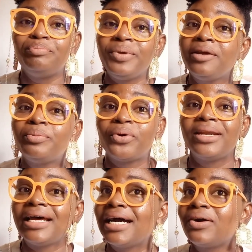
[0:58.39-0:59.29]
Big
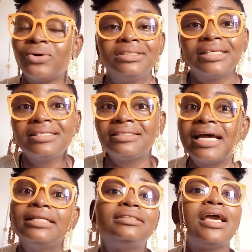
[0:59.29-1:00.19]
Brother
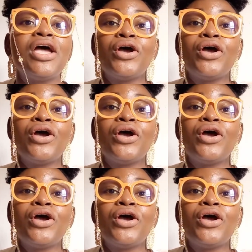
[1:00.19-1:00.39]
contestants